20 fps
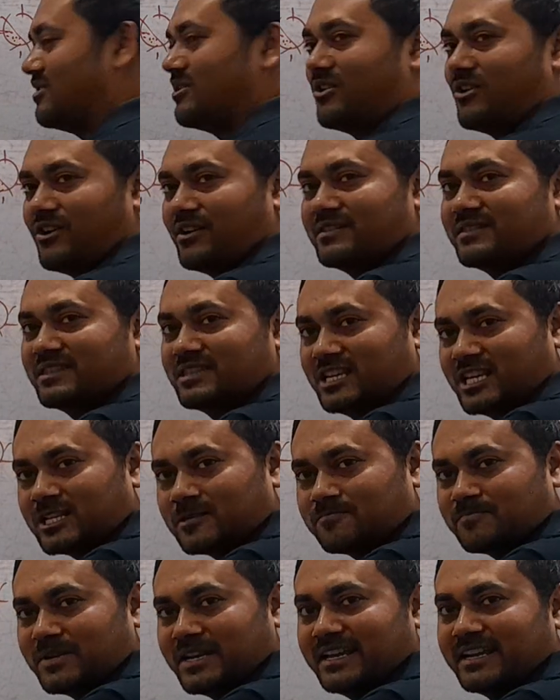on
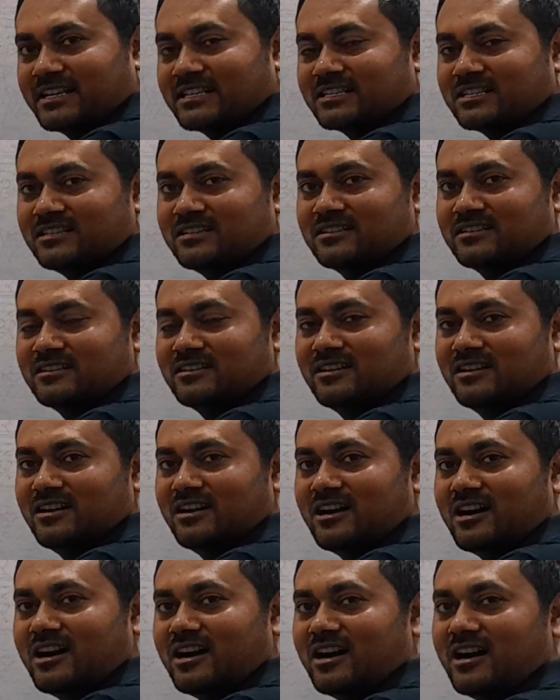this place
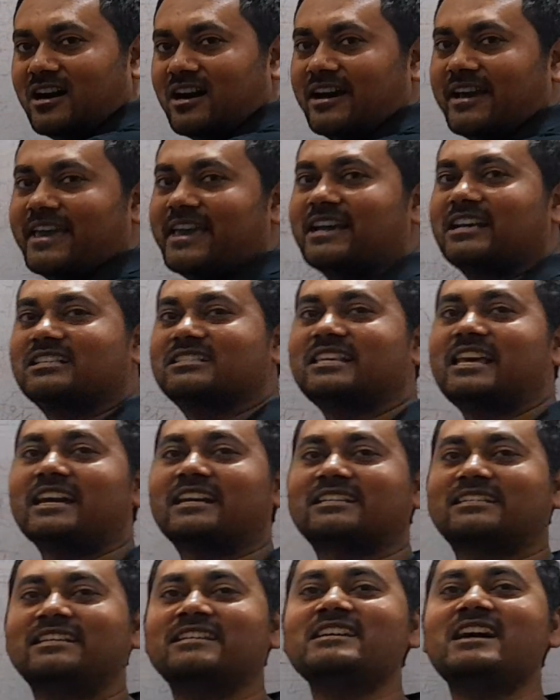
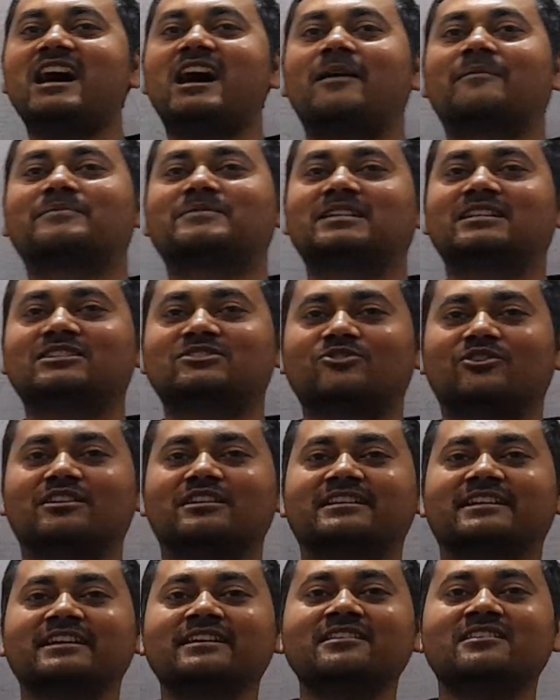exactly after
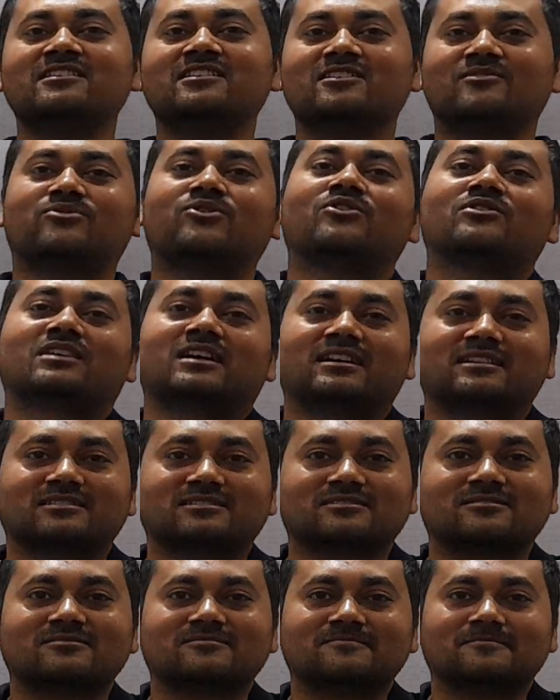24
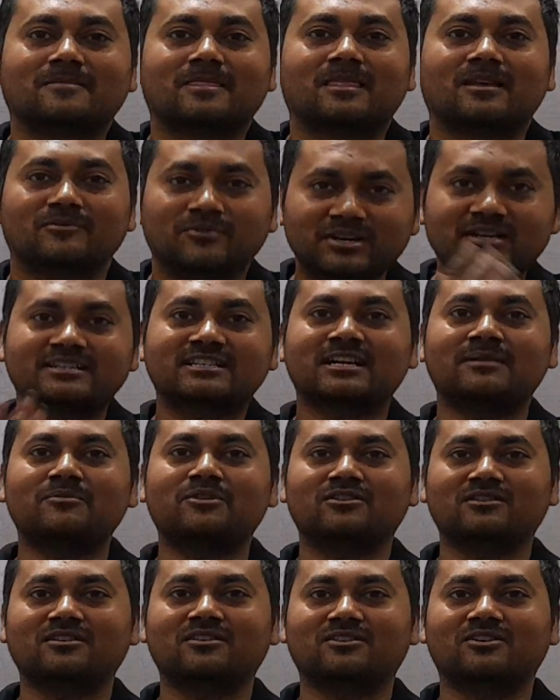hours? Will it come
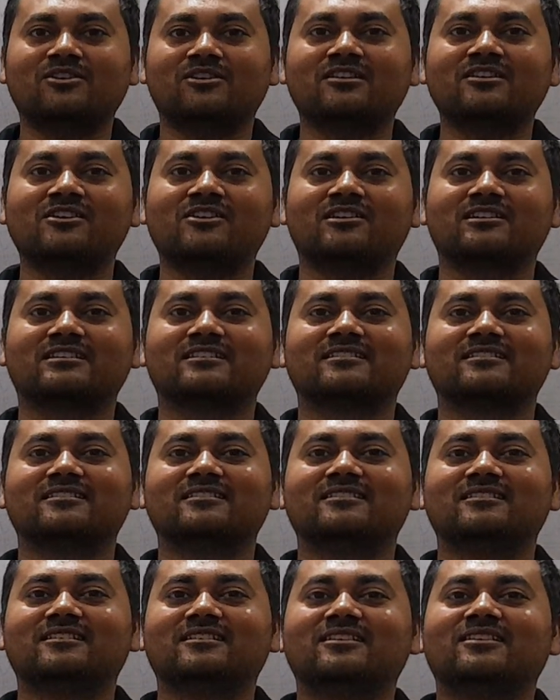or not?
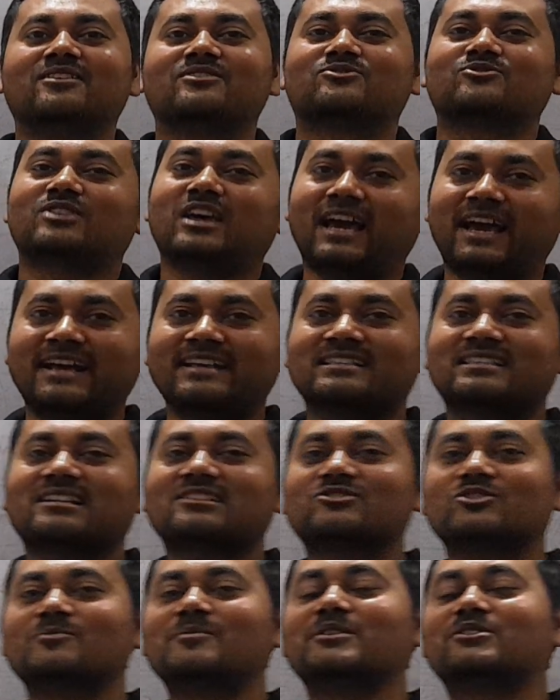So the answer
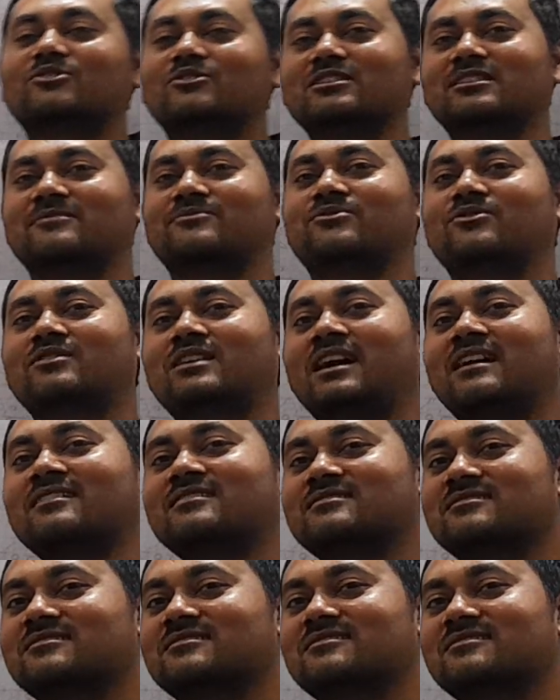should be 24
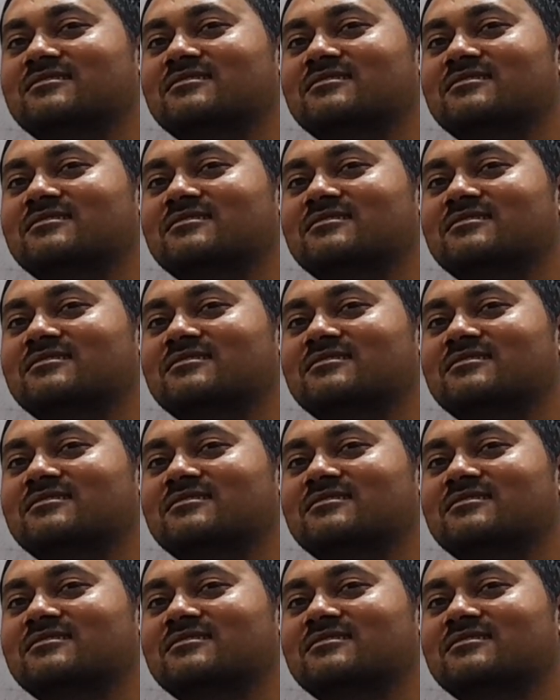hours.